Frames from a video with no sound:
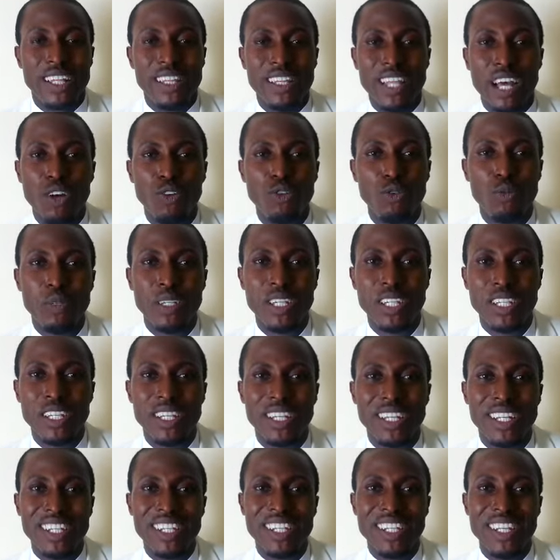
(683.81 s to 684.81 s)
That will be
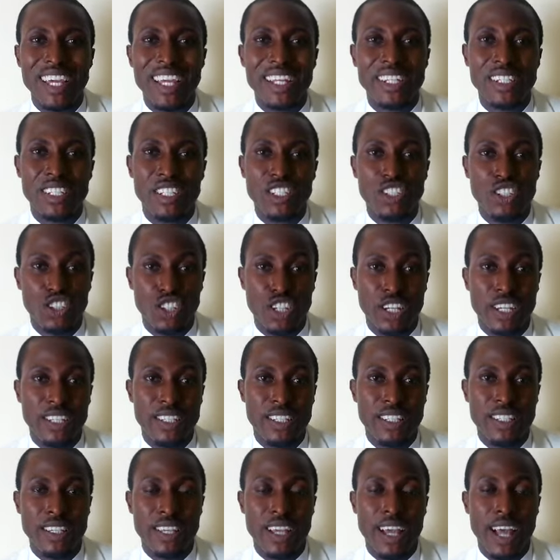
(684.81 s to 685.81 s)

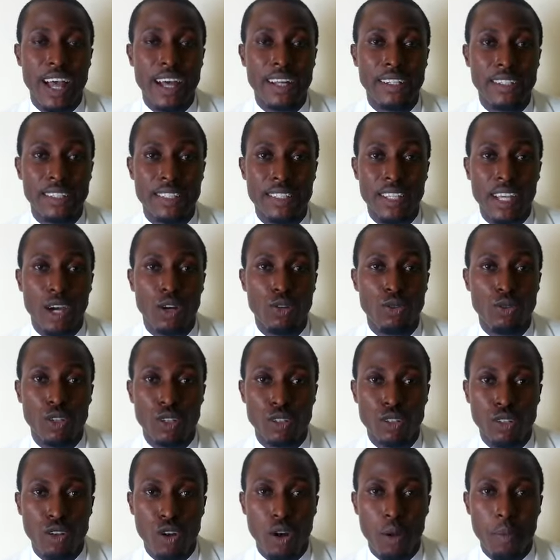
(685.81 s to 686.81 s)

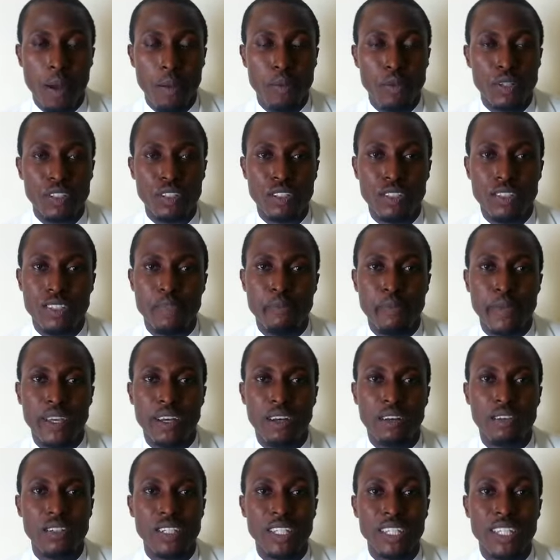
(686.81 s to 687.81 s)
neddyjet@yahoo.com. I'm going to
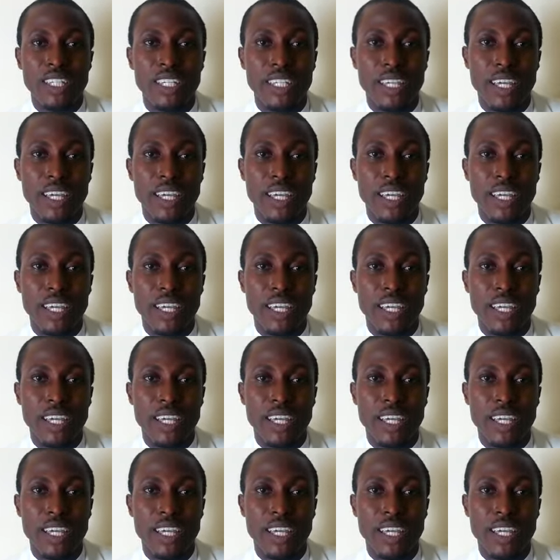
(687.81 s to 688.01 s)
spell